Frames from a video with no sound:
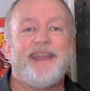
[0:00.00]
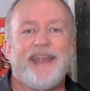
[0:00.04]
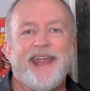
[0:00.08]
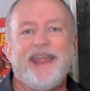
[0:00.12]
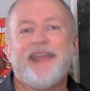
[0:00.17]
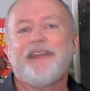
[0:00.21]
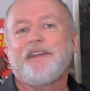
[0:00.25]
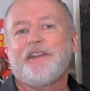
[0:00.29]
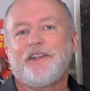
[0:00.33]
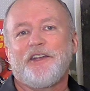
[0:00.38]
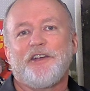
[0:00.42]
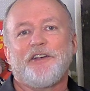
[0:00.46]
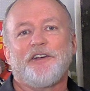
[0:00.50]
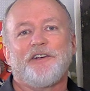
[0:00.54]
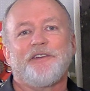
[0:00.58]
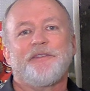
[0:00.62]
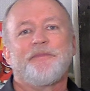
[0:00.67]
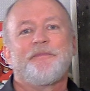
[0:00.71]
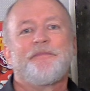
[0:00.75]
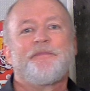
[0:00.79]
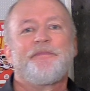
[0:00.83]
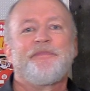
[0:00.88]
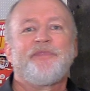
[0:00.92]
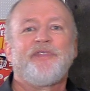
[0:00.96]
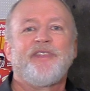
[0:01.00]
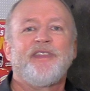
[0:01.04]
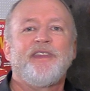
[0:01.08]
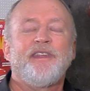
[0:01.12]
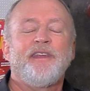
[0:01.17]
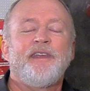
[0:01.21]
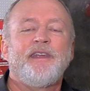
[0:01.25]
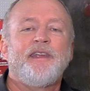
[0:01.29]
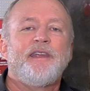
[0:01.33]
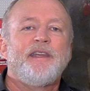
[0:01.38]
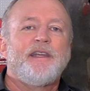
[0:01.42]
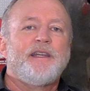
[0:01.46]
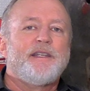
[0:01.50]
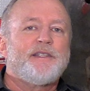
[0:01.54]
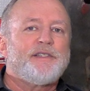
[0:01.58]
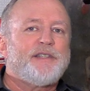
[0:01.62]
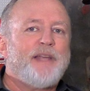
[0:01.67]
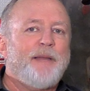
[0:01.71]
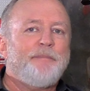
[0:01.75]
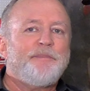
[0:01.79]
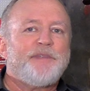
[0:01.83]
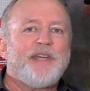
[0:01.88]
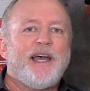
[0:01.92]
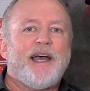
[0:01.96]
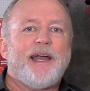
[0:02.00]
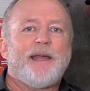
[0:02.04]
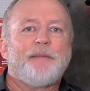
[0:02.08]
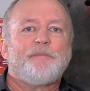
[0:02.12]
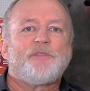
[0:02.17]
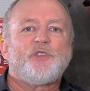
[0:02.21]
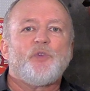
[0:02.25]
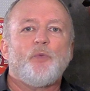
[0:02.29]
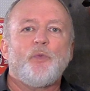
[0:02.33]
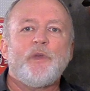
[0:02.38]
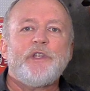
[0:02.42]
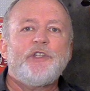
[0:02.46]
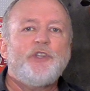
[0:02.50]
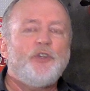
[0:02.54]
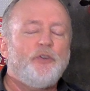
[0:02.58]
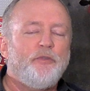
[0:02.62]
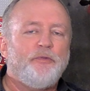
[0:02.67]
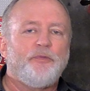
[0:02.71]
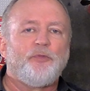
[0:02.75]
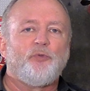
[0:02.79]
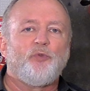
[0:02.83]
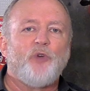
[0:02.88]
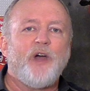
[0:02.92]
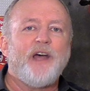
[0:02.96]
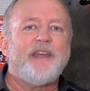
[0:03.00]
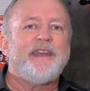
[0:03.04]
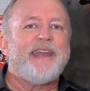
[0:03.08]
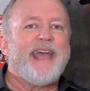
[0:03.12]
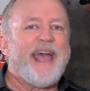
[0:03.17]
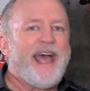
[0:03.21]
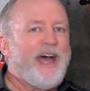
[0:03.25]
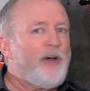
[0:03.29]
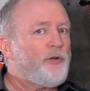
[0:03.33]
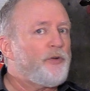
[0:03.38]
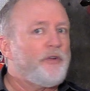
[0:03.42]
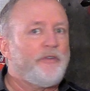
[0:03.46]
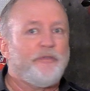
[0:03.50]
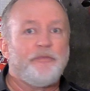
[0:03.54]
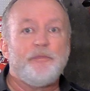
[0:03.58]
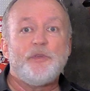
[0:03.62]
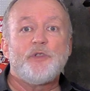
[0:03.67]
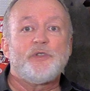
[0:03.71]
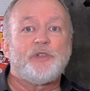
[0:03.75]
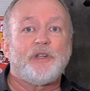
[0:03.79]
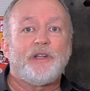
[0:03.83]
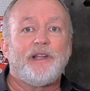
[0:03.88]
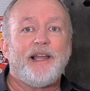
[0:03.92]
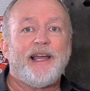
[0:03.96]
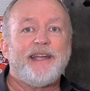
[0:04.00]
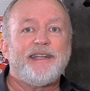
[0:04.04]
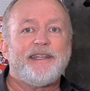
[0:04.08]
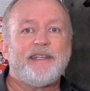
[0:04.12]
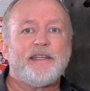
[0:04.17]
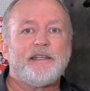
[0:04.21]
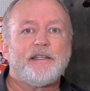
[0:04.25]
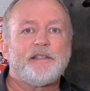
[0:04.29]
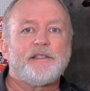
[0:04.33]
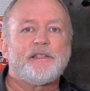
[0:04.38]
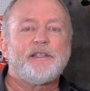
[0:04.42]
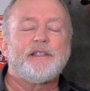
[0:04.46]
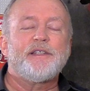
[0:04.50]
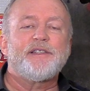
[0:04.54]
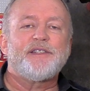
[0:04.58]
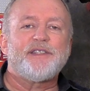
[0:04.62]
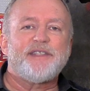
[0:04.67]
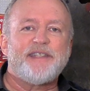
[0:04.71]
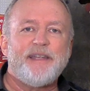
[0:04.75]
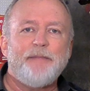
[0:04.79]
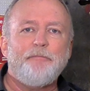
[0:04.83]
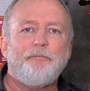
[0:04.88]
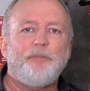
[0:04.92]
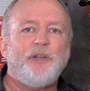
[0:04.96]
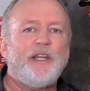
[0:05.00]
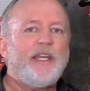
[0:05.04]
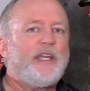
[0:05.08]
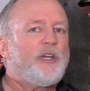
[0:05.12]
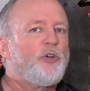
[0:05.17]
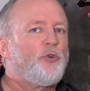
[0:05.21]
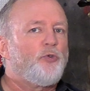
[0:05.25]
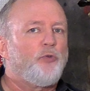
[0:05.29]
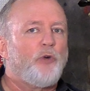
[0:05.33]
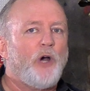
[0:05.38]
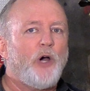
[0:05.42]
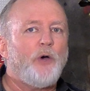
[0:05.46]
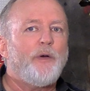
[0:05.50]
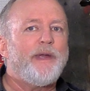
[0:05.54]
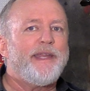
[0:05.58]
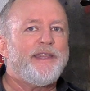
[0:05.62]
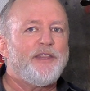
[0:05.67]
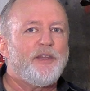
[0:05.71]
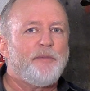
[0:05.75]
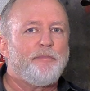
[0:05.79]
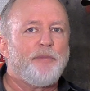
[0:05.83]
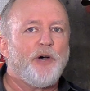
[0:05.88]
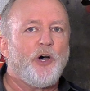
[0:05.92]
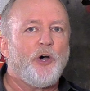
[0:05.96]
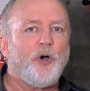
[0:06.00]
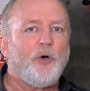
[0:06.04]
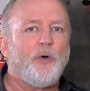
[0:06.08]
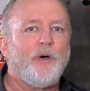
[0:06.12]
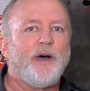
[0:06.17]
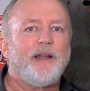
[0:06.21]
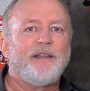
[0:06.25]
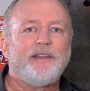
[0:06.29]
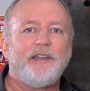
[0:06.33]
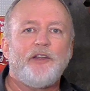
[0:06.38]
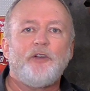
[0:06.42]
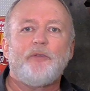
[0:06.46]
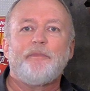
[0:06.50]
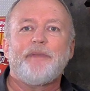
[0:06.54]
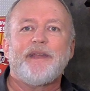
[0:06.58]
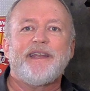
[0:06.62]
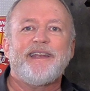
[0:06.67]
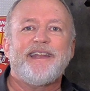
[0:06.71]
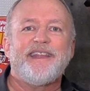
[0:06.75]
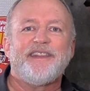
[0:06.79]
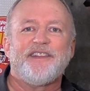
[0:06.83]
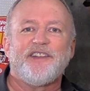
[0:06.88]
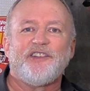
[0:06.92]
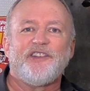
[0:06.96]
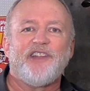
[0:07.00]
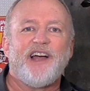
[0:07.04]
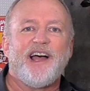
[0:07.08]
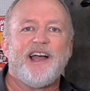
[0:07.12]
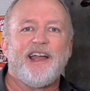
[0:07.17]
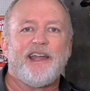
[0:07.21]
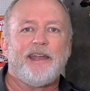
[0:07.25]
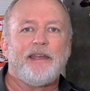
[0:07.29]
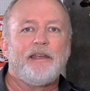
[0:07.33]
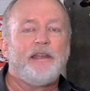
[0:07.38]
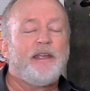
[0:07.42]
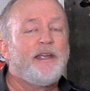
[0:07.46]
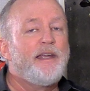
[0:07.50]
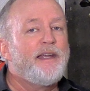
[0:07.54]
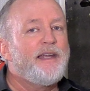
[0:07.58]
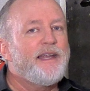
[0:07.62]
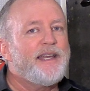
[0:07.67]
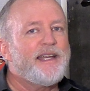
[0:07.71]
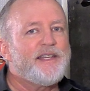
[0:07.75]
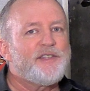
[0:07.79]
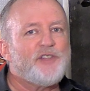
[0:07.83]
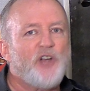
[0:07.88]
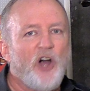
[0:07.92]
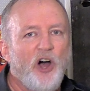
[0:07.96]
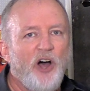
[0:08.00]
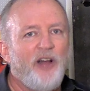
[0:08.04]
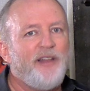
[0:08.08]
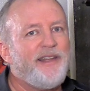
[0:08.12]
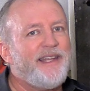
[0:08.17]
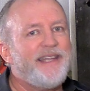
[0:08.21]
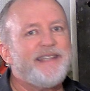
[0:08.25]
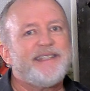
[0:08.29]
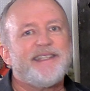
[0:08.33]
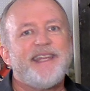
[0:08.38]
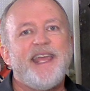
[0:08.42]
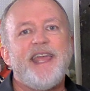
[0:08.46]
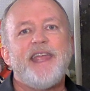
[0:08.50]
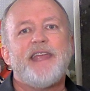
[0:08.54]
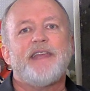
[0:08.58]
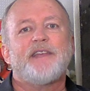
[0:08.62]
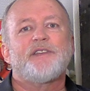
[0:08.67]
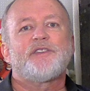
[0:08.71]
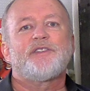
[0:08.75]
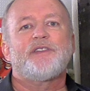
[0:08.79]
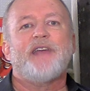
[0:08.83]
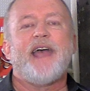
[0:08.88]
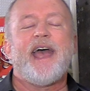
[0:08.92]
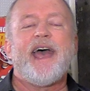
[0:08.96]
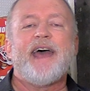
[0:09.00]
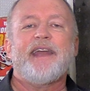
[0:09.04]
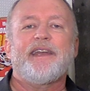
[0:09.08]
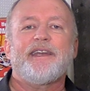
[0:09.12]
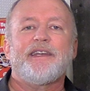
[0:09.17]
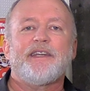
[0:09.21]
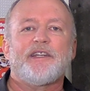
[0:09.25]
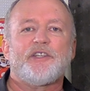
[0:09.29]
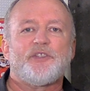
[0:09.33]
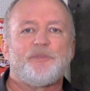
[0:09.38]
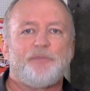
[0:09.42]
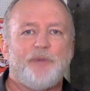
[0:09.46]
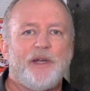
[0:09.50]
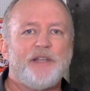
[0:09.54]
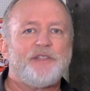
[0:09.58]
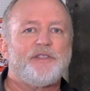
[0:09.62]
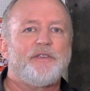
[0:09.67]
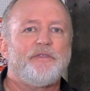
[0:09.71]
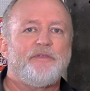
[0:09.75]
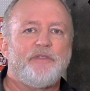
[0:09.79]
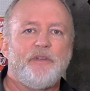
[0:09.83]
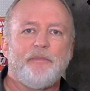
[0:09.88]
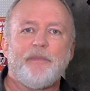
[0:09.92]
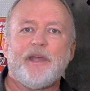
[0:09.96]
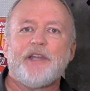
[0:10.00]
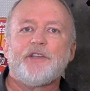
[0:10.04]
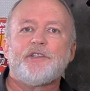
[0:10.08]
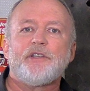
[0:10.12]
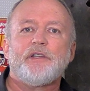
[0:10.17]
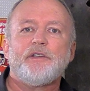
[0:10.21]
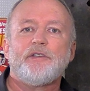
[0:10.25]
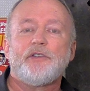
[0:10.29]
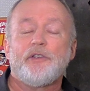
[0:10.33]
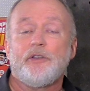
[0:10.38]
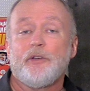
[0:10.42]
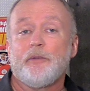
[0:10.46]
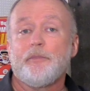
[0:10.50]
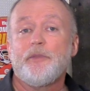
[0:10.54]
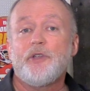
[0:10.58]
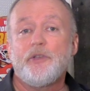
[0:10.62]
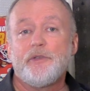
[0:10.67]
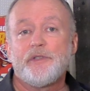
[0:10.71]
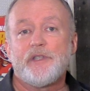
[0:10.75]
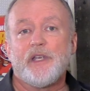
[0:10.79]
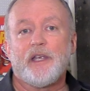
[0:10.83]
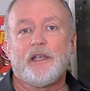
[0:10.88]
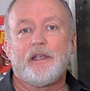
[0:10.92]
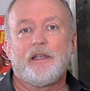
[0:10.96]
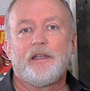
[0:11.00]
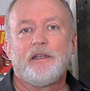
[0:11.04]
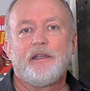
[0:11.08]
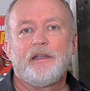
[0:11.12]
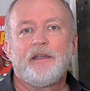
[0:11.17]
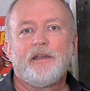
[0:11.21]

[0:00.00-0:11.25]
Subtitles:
and hear. Sometimes, when you've run out of musical ideas, simply growing the bow a little bit in the line is all it takes to add an expressive dimension to your music.